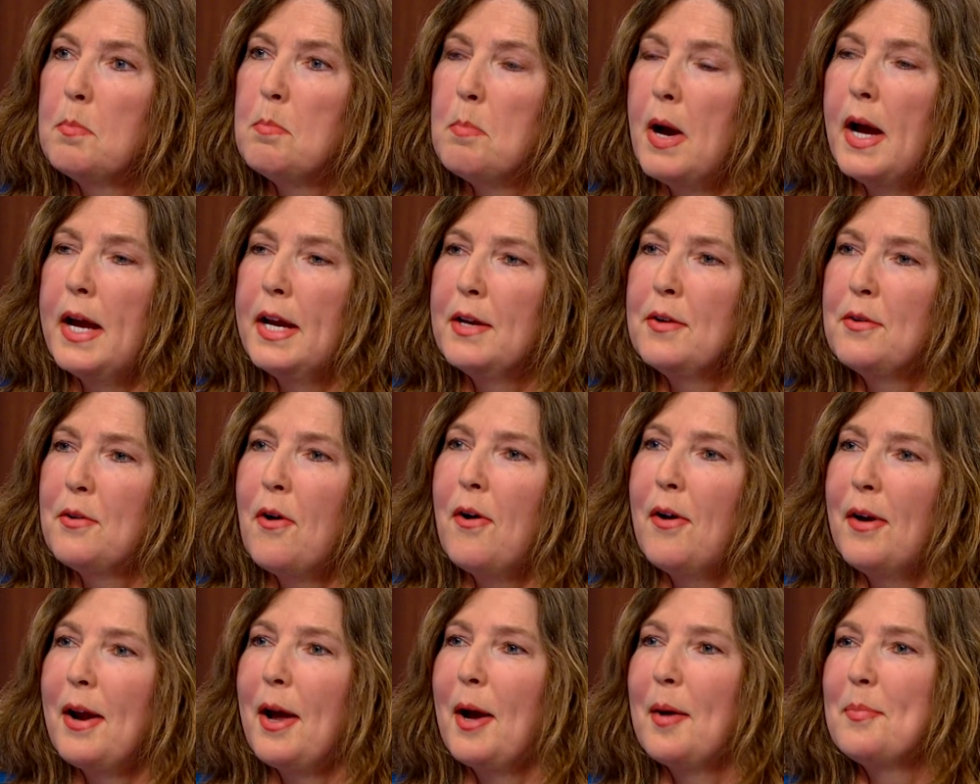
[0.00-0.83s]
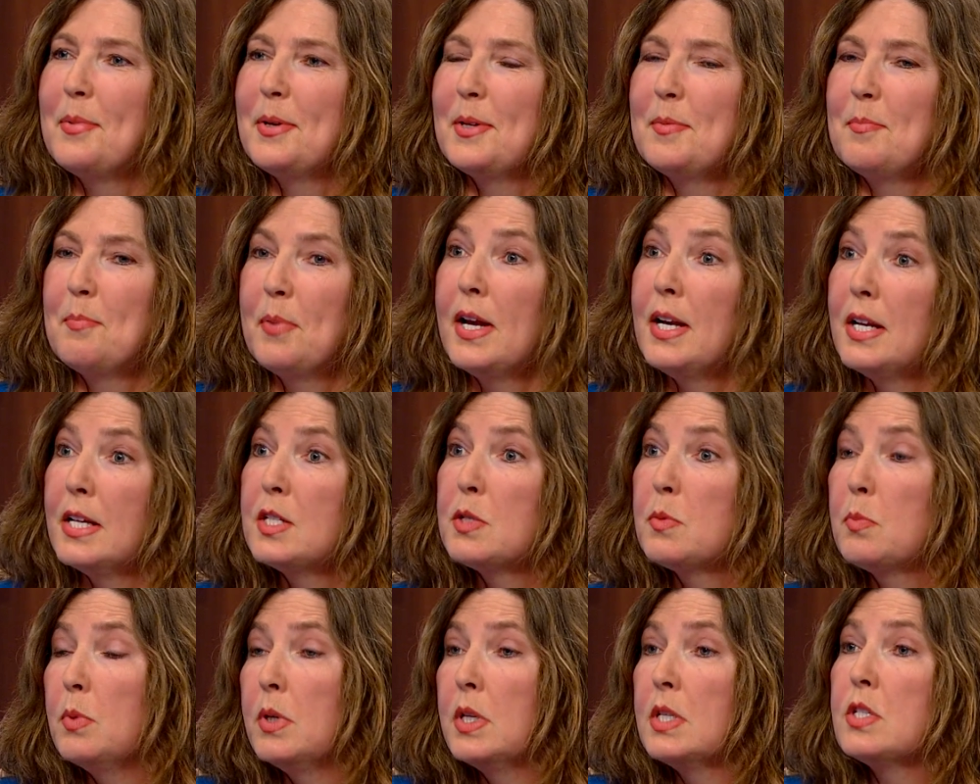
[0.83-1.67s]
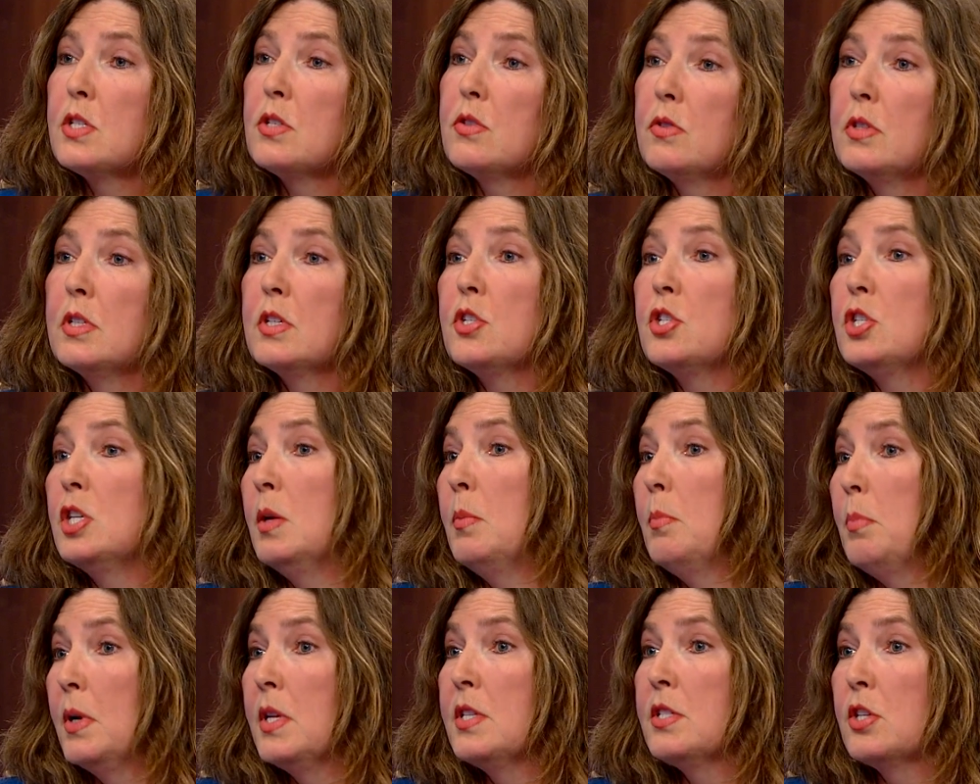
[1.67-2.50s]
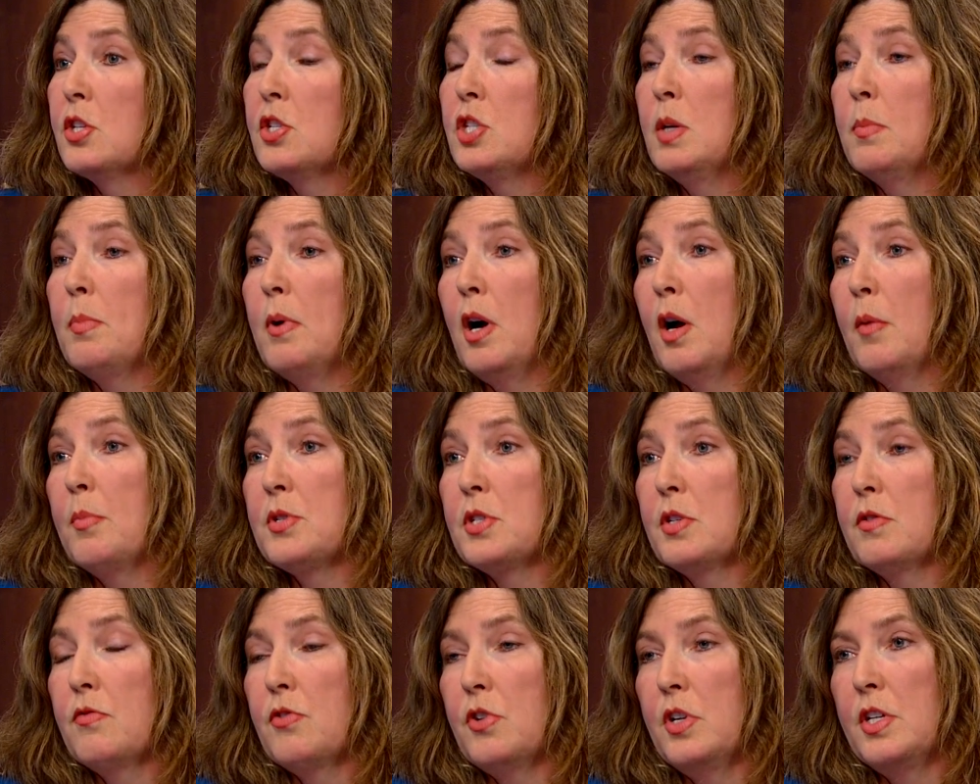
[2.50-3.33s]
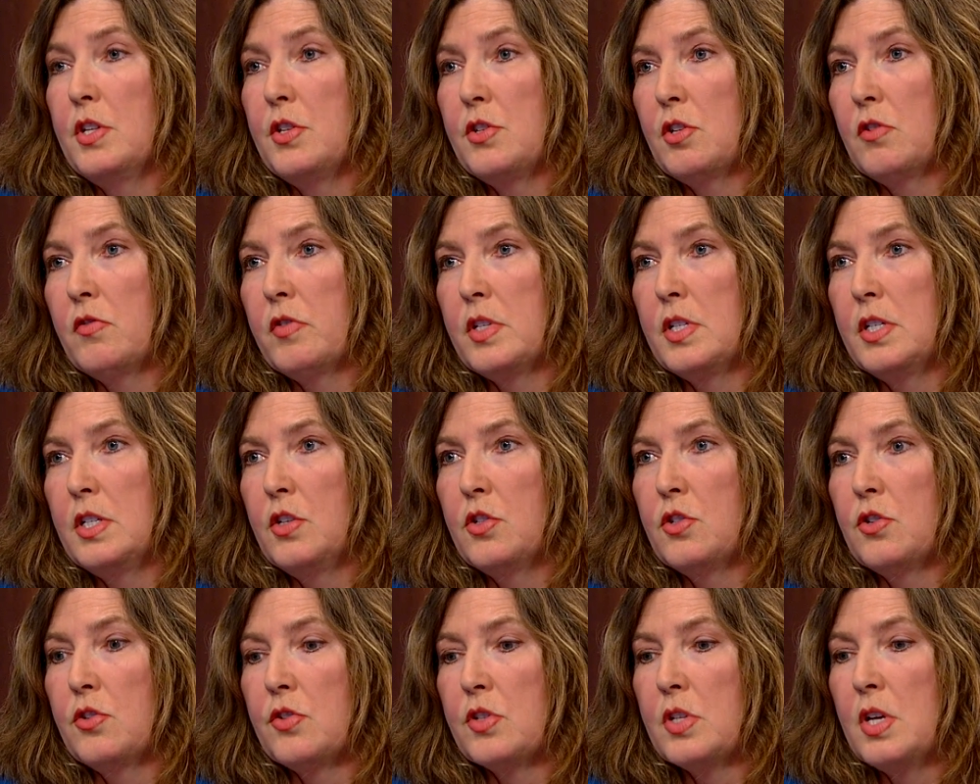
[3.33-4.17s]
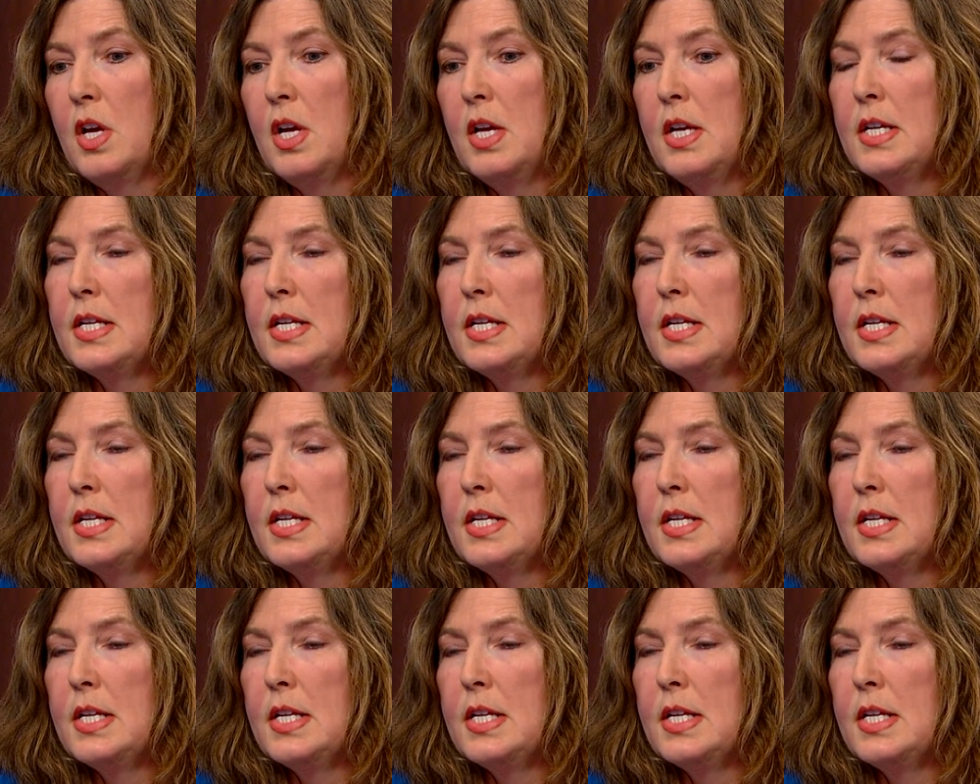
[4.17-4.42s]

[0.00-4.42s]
might not happen, but it's it's the cheap it's a cheap option for in-service teachers.